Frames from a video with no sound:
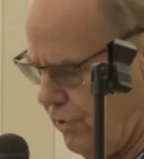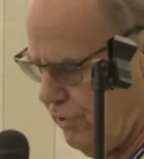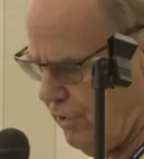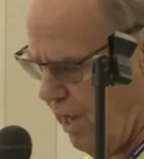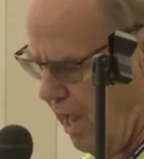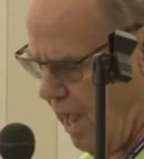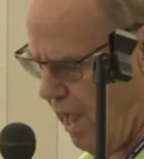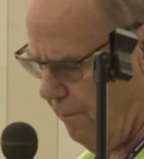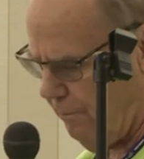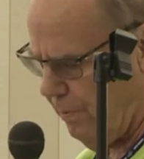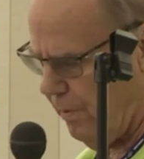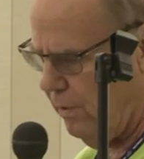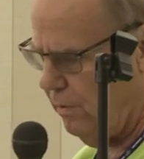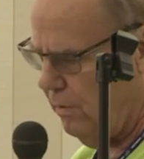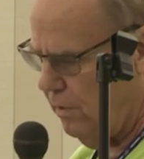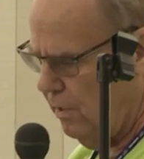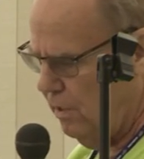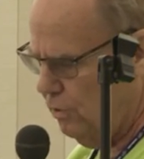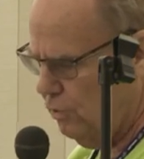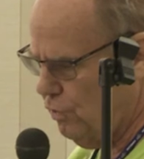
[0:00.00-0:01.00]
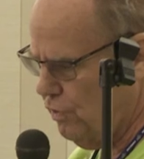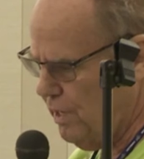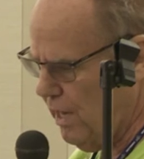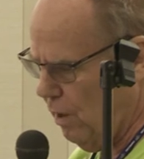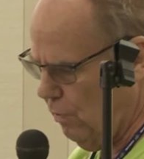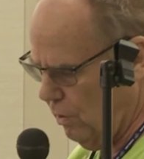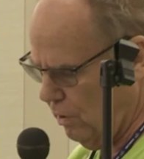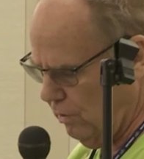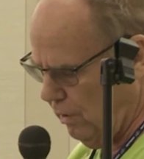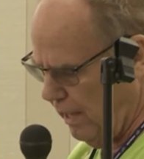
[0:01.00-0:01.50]
the top to the
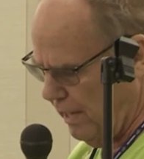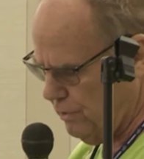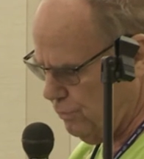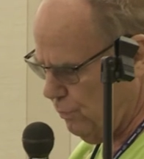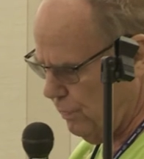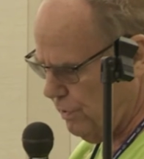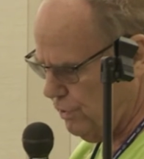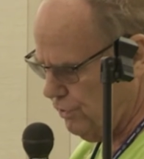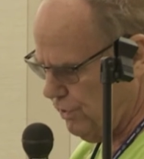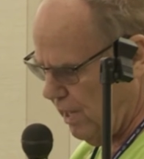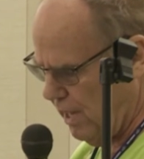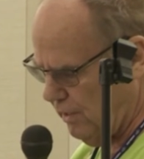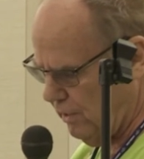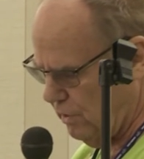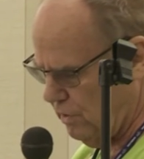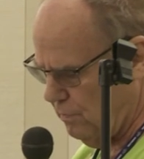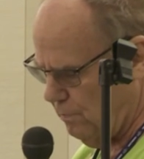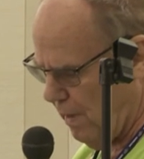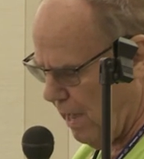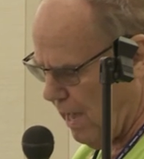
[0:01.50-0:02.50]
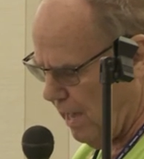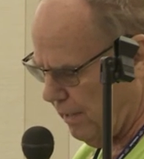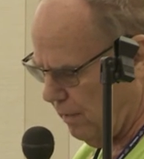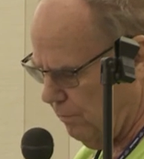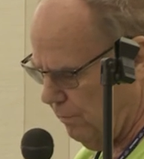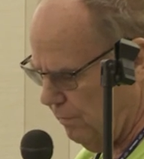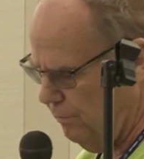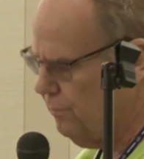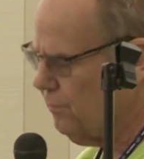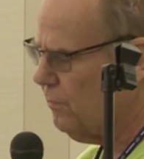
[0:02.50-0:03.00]
hourglass with the sand at the
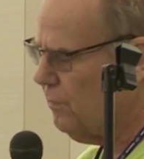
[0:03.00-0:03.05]
bottom.